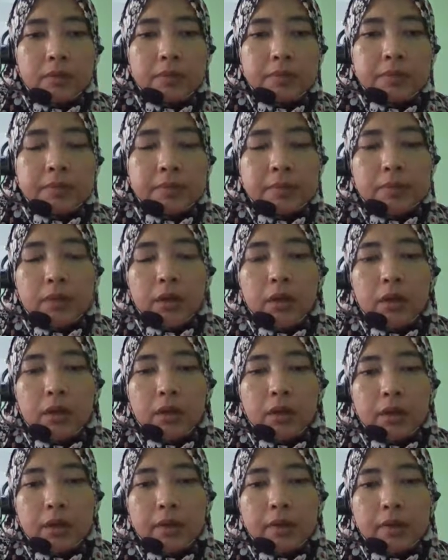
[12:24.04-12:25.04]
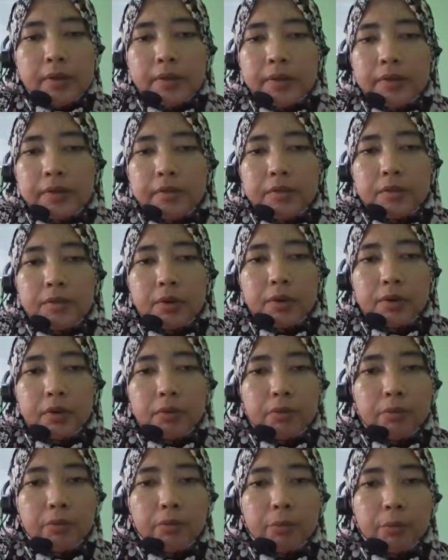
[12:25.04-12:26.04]
uh,
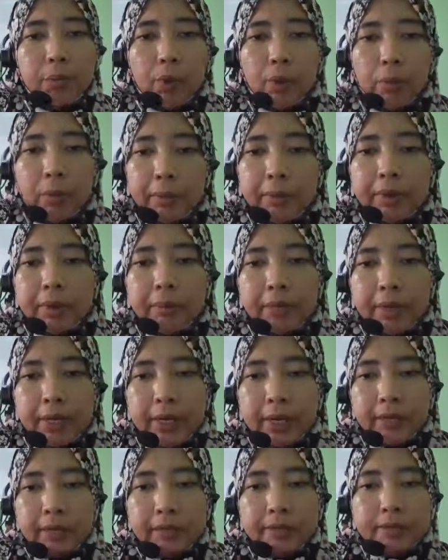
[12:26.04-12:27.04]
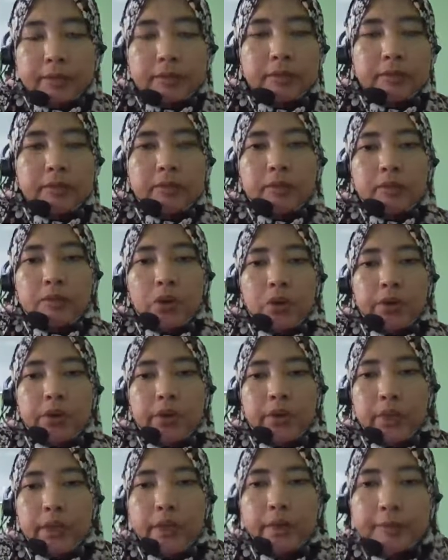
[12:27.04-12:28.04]
problem number 9.
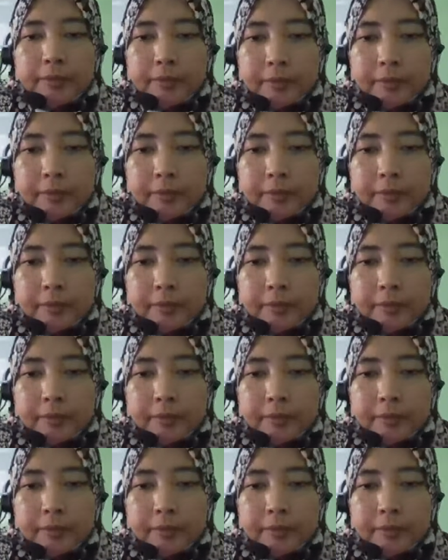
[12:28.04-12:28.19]
Okay.